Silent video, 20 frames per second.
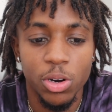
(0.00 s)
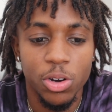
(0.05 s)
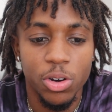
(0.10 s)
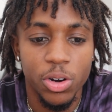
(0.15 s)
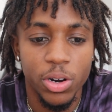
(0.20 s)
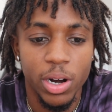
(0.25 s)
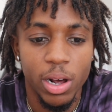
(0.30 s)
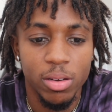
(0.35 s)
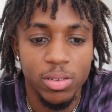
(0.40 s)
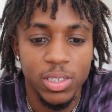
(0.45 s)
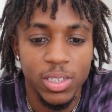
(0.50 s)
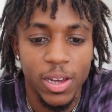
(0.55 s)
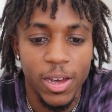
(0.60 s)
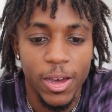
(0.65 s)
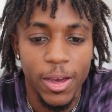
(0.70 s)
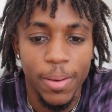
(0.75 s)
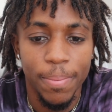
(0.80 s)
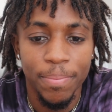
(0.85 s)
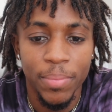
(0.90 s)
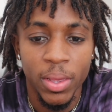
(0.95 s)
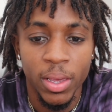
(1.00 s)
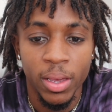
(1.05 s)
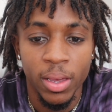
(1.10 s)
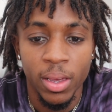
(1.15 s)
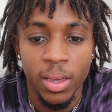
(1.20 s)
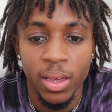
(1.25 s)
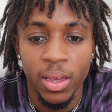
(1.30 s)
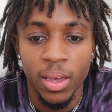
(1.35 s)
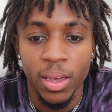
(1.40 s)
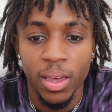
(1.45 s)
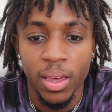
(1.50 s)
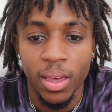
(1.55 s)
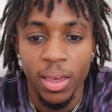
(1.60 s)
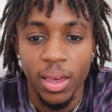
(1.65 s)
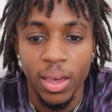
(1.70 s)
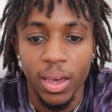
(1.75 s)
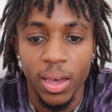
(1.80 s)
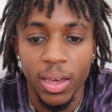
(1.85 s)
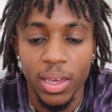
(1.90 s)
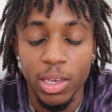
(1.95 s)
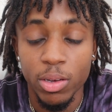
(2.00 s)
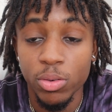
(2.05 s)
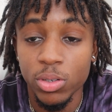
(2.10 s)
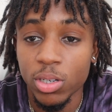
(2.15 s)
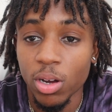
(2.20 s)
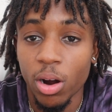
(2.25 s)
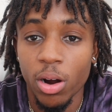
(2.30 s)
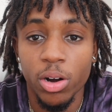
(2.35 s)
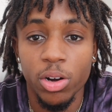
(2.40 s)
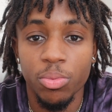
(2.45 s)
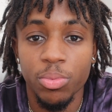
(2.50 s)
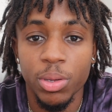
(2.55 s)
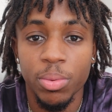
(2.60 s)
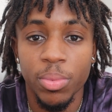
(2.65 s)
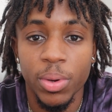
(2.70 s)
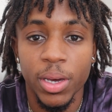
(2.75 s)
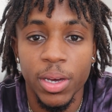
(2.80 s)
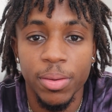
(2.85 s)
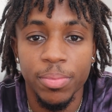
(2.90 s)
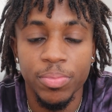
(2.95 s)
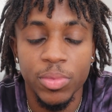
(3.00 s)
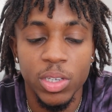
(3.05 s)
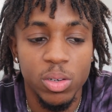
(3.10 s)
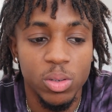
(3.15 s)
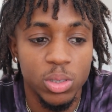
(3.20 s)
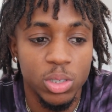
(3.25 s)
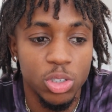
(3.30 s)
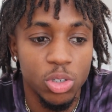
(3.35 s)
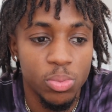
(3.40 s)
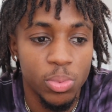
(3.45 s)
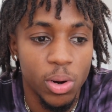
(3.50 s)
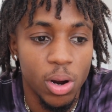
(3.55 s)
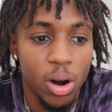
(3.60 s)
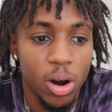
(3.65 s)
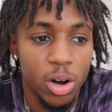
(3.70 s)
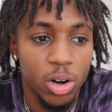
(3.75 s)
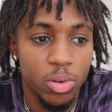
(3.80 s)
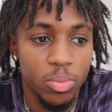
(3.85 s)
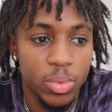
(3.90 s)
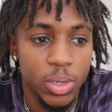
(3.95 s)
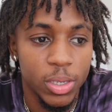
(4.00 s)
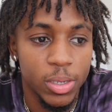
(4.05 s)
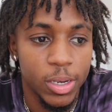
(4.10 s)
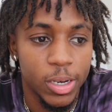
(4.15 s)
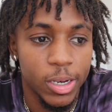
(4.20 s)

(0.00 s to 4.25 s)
court outside. And he was hard on me, man. He was super hard on me.